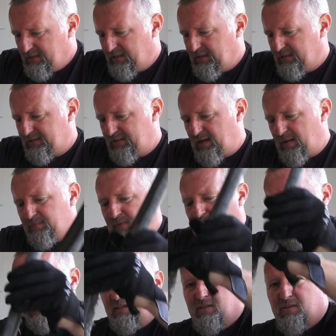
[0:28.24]
did
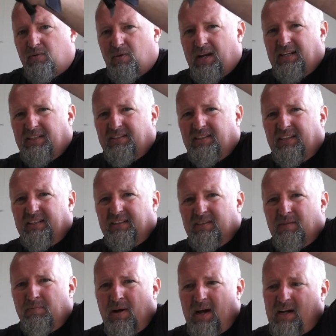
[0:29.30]
something crazy in
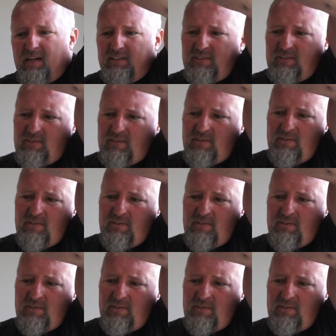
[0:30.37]
the past.